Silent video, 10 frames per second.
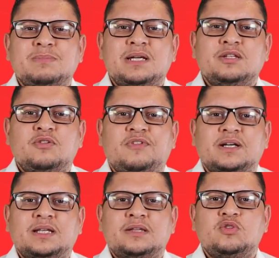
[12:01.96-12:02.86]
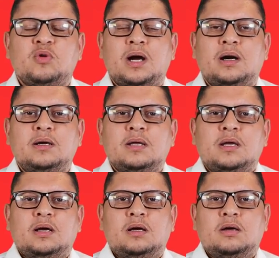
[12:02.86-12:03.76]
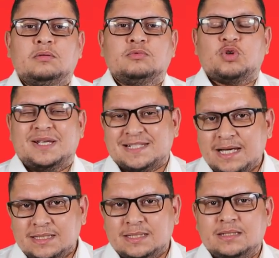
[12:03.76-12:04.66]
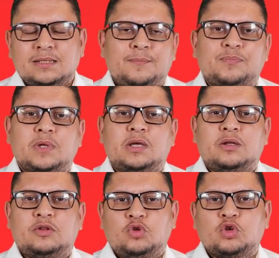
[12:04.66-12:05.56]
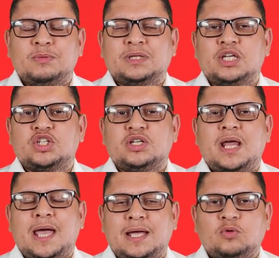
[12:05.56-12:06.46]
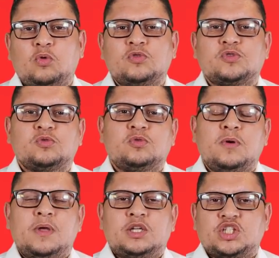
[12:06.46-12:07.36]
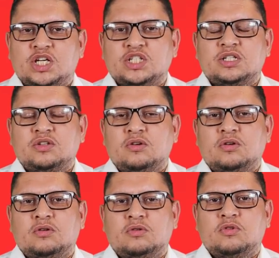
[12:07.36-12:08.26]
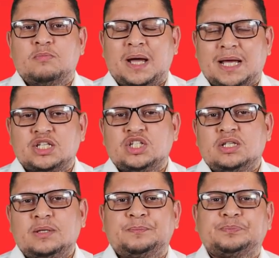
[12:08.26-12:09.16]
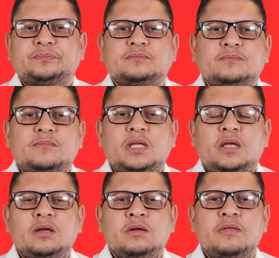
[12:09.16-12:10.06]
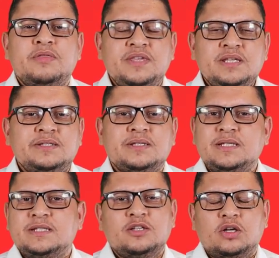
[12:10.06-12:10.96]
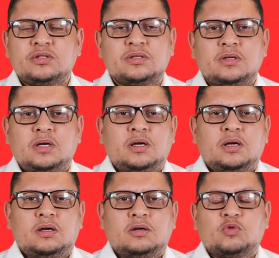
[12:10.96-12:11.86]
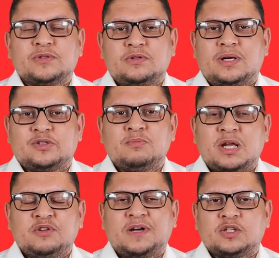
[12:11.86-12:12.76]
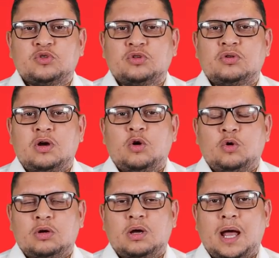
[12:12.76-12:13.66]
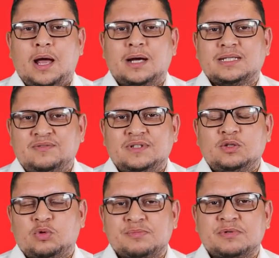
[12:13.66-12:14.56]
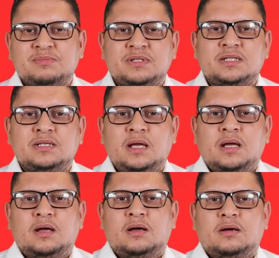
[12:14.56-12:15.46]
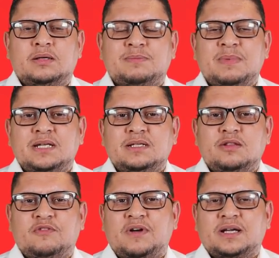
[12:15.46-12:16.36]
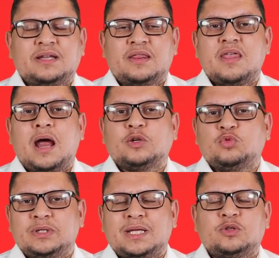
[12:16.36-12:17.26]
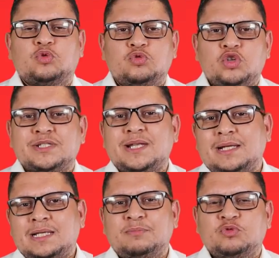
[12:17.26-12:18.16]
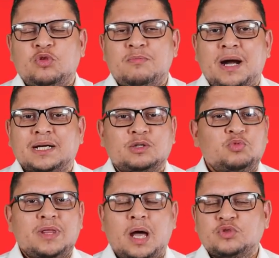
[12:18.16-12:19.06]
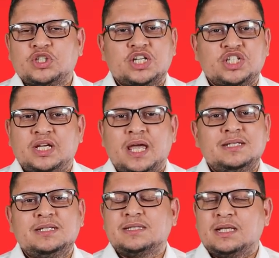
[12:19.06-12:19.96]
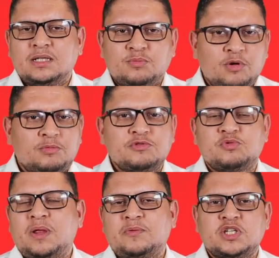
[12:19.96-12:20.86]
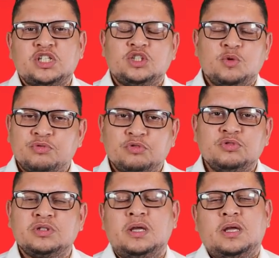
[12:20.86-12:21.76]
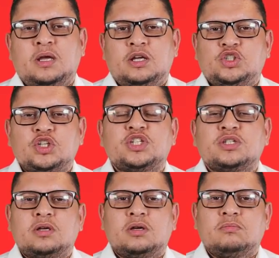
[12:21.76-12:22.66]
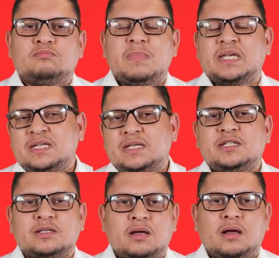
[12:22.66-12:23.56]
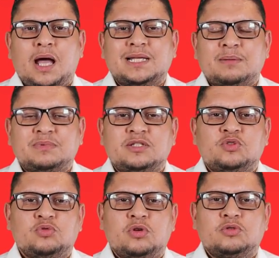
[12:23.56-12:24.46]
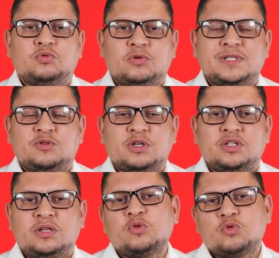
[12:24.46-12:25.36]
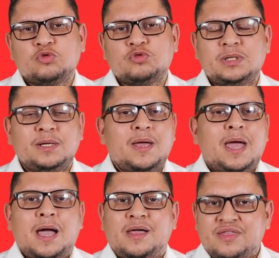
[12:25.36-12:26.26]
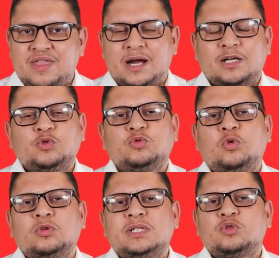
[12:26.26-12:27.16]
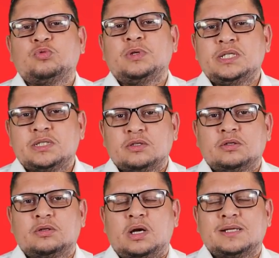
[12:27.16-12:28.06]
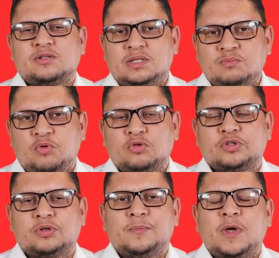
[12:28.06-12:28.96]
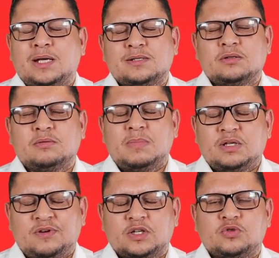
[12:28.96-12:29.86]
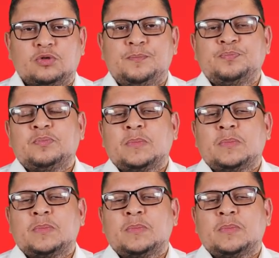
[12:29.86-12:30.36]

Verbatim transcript: is mainly the fact that you are uh, translating uh, the documentation and also changing the, the packaging. Uh, this is not uh, consider considered as a manufacturer or uh, activity responsibility. Uh, it's mainly the fact that they are doing that to just adapt to the market without changing any intended purpose, without changing the product, just making it adapted to the to the situation in the country. And there you don't need to register as an importer, as a manufacturer.